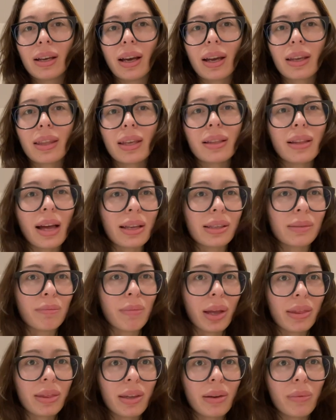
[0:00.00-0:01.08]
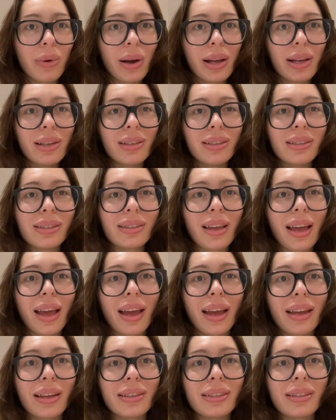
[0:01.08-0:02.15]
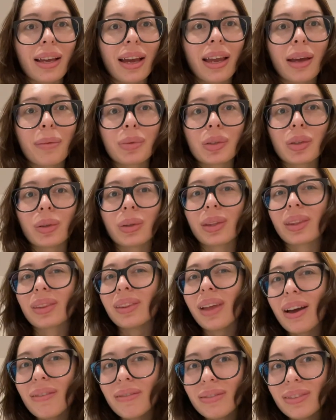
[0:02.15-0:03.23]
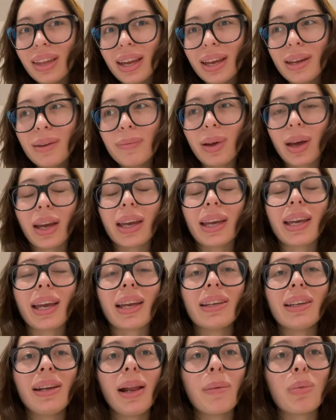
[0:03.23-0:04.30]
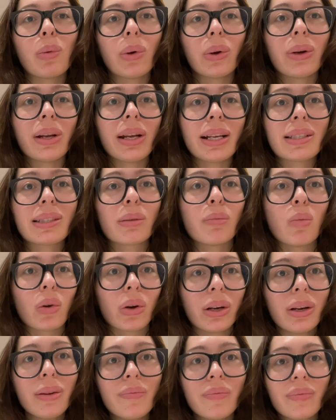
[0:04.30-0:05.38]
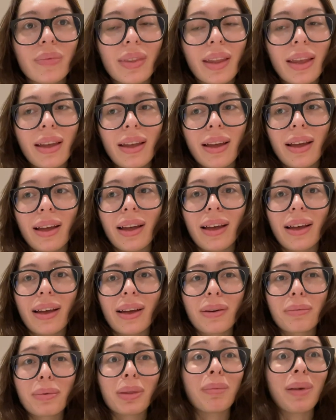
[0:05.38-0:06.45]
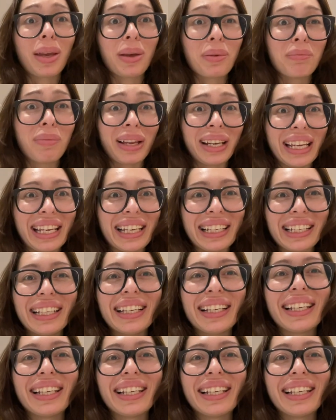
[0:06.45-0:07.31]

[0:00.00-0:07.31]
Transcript: I think last month it was, and I absolutely love them. I ended up ordering some more uh, with my own money.